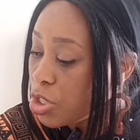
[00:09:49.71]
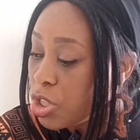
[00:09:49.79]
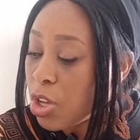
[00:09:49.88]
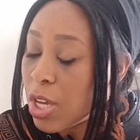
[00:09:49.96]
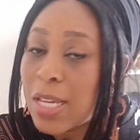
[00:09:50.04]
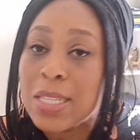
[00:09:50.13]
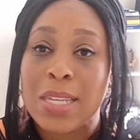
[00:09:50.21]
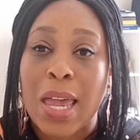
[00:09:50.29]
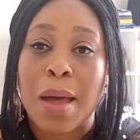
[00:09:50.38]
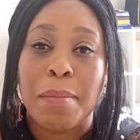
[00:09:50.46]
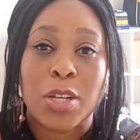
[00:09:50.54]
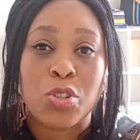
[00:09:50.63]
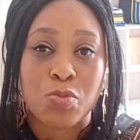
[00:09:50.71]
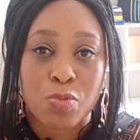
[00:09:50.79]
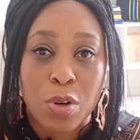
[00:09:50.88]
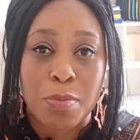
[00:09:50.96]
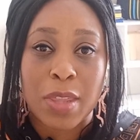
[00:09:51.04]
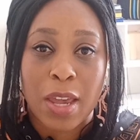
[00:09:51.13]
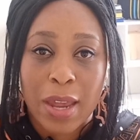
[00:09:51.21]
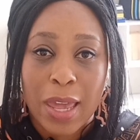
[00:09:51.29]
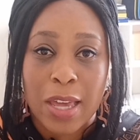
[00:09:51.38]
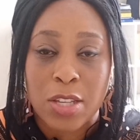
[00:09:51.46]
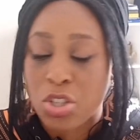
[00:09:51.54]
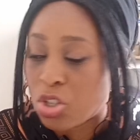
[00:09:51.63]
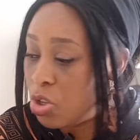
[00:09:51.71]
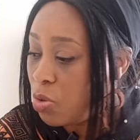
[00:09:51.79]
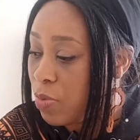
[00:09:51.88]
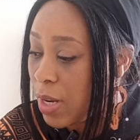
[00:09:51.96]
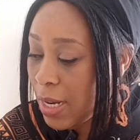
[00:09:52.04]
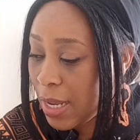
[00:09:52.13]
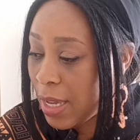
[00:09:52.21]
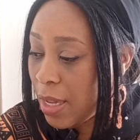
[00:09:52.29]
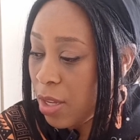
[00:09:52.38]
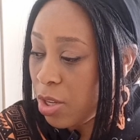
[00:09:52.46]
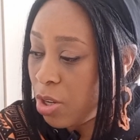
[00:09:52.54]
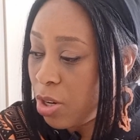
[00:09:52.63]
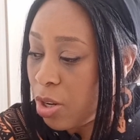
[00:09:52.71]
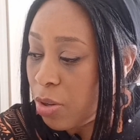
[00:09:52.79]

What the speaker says: So you can see how much room there is to really,